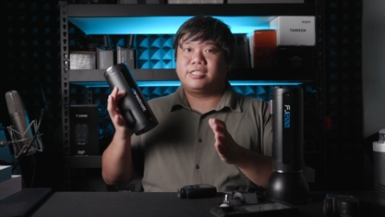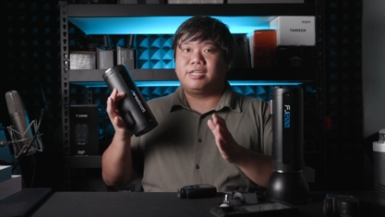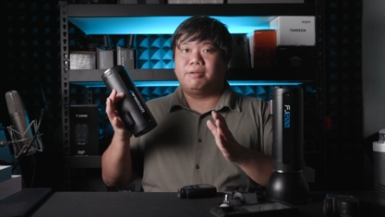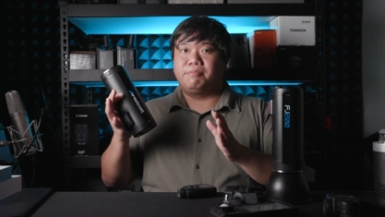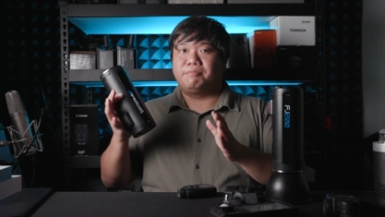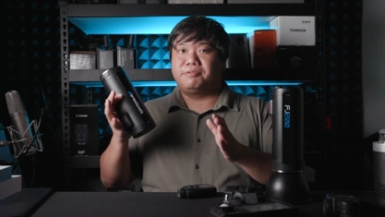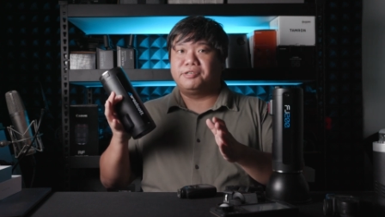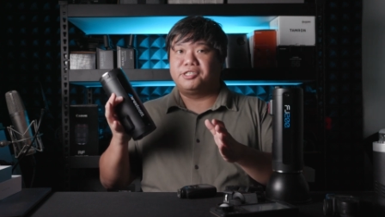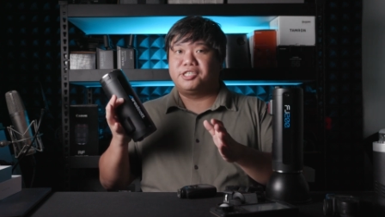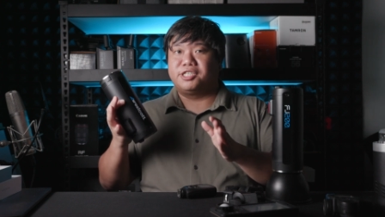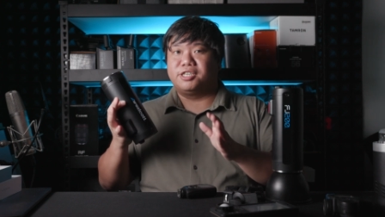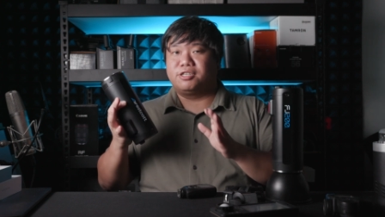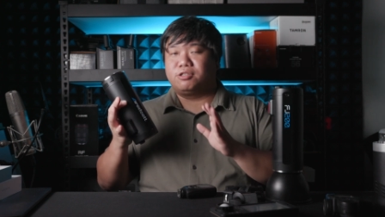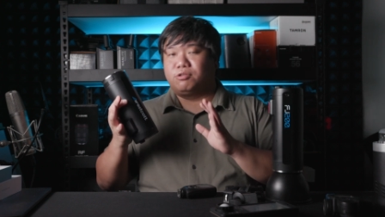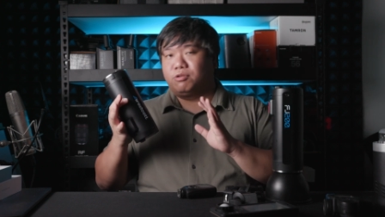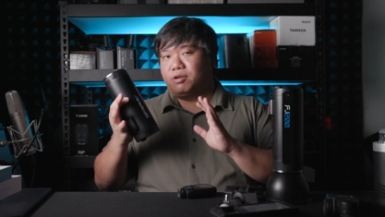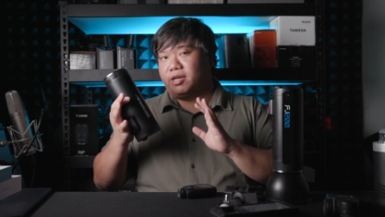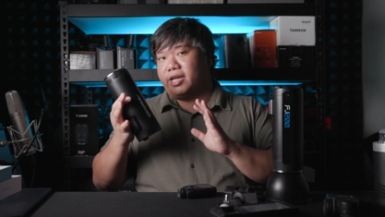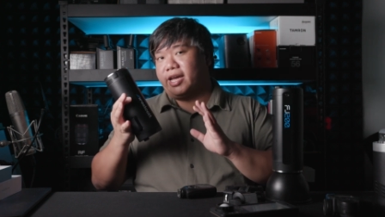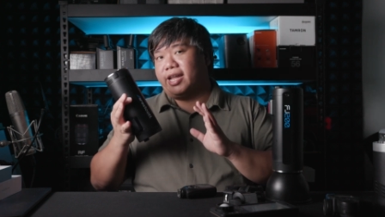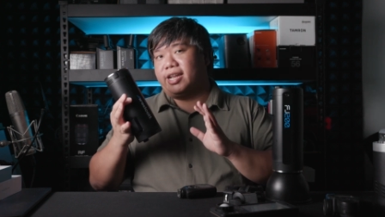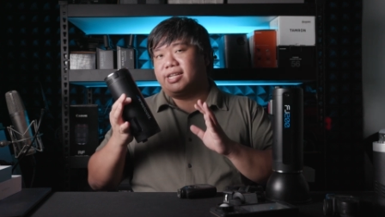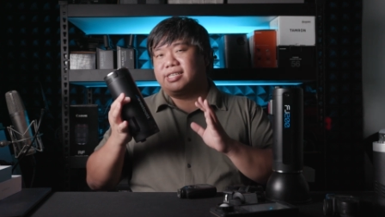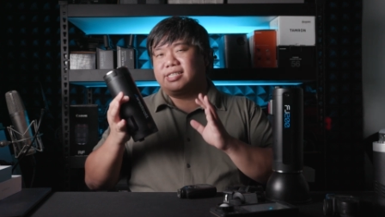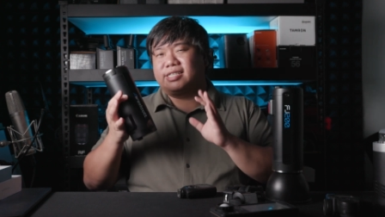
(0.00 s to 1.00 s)
temperature to
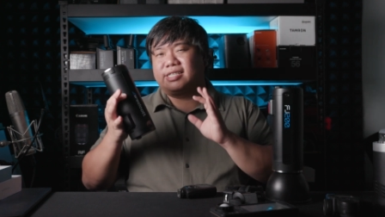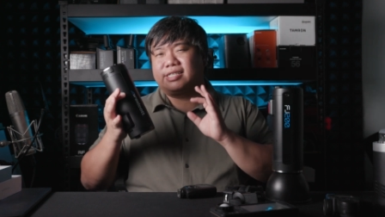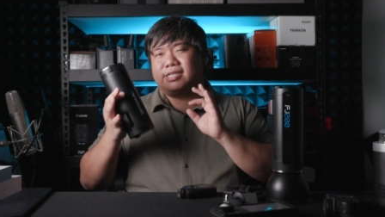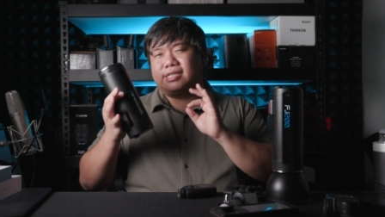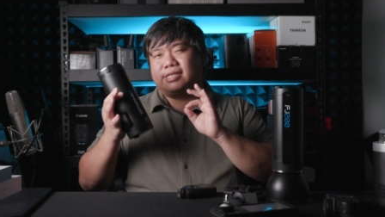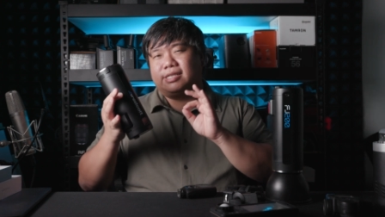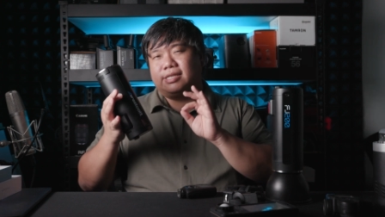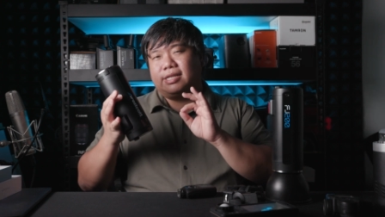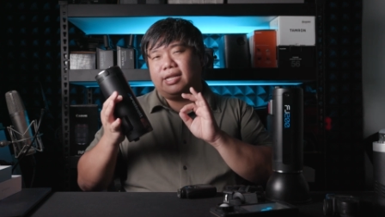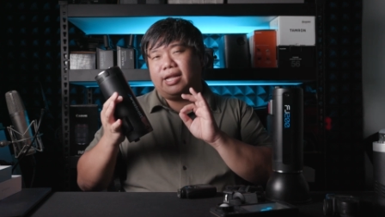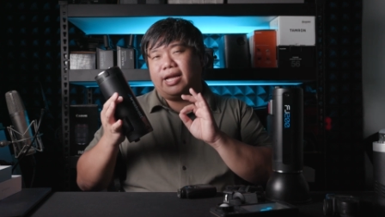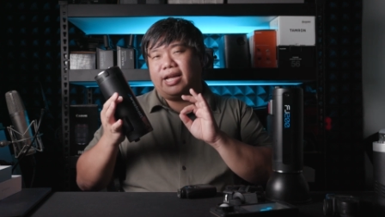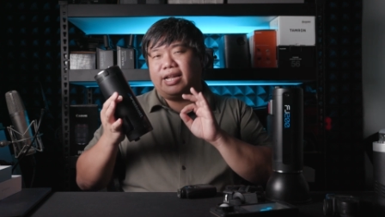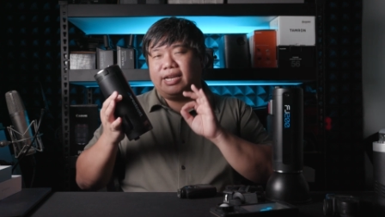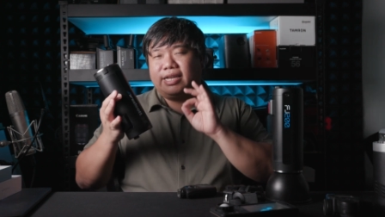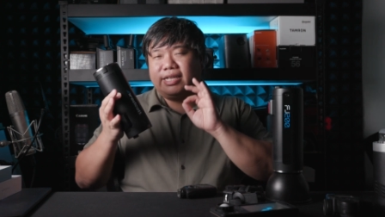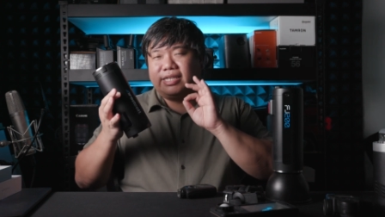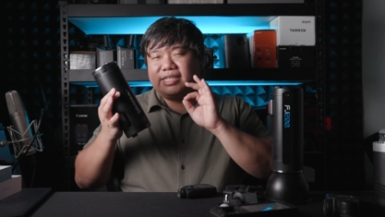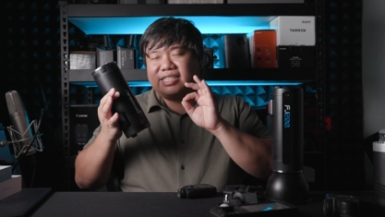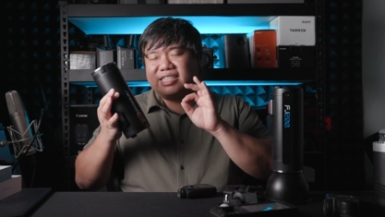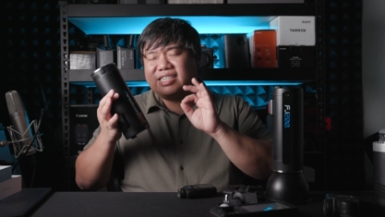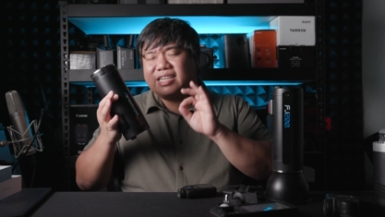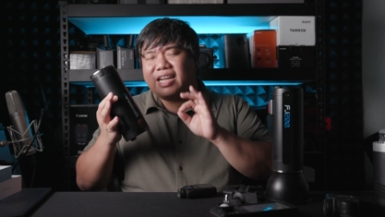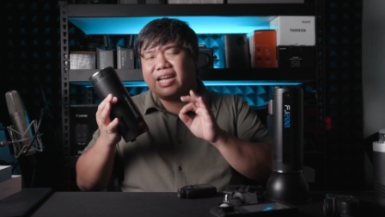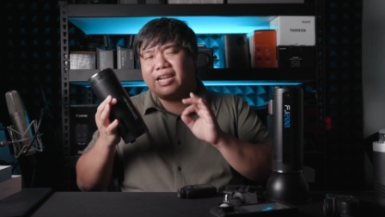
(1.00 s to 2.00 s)
get a
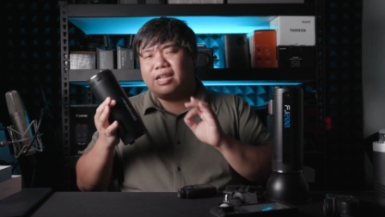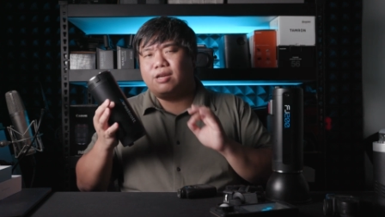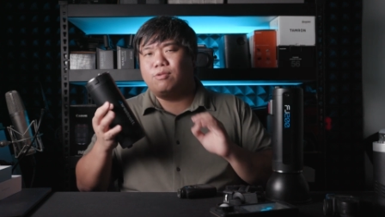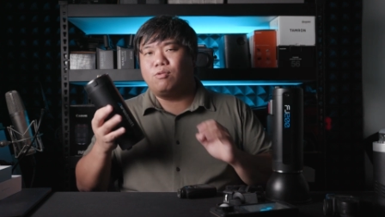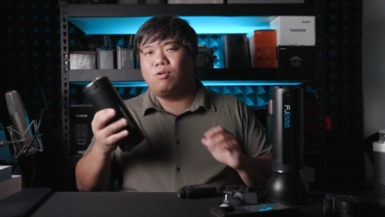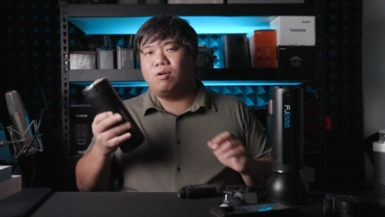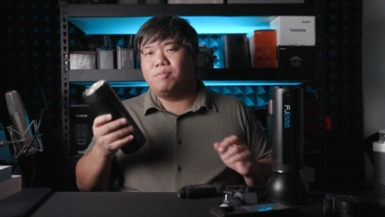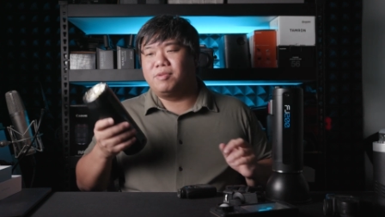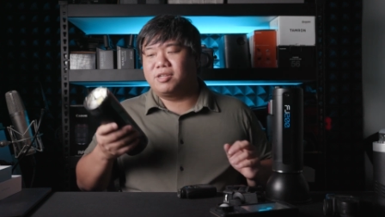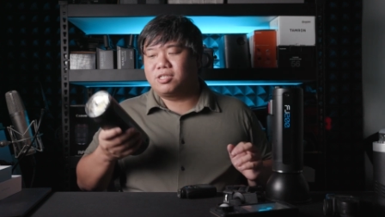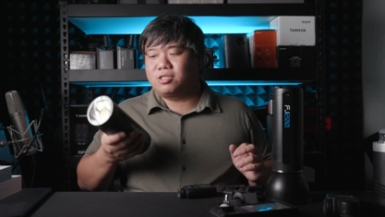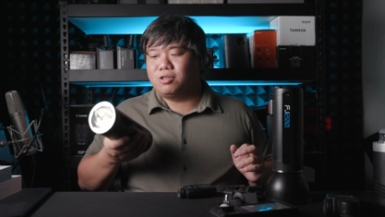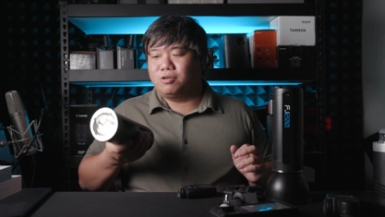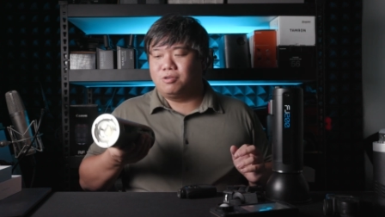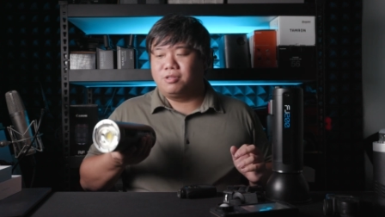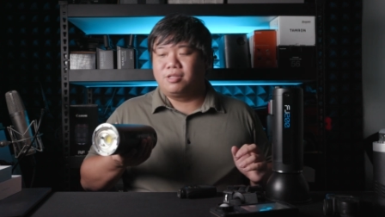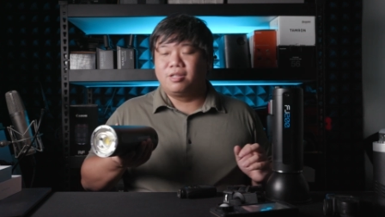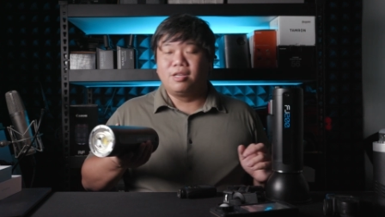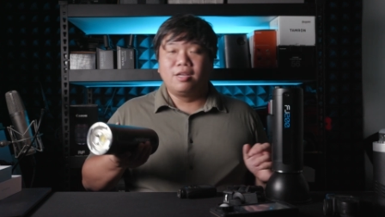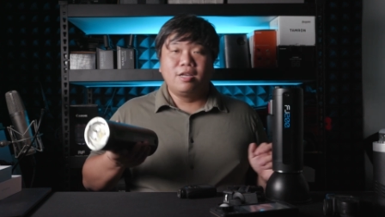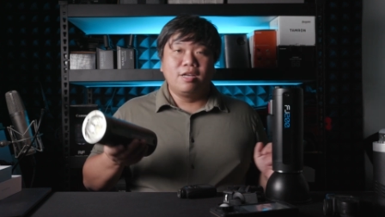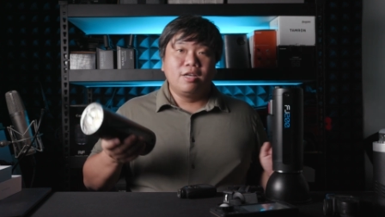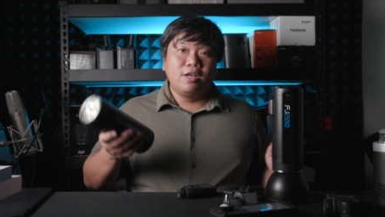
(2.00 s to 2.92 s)
slightly, slightly warmer tone